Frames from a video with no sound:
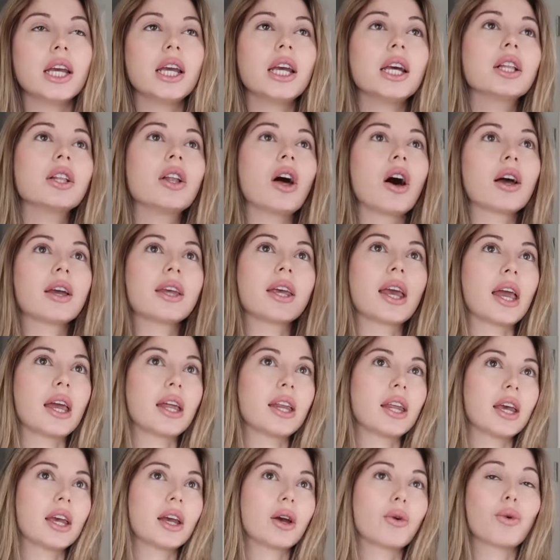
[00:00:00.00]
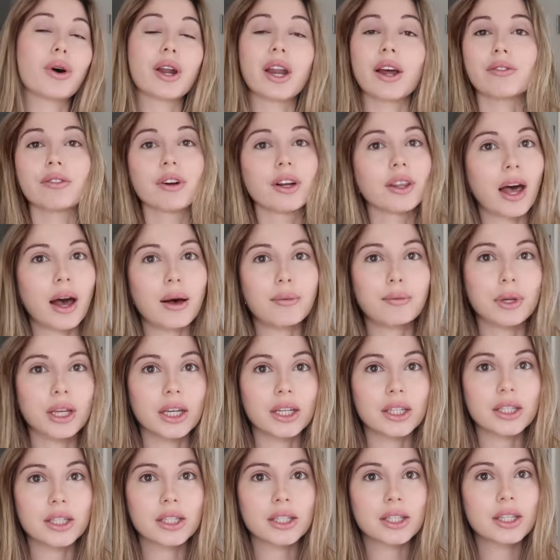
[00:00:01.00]
elongating, whatever that
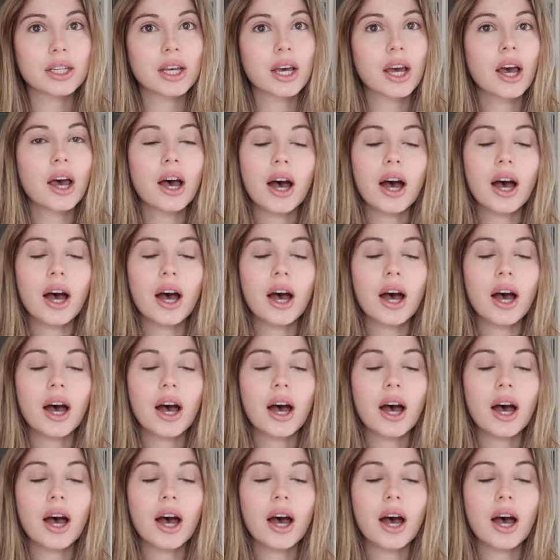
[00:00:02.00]
means.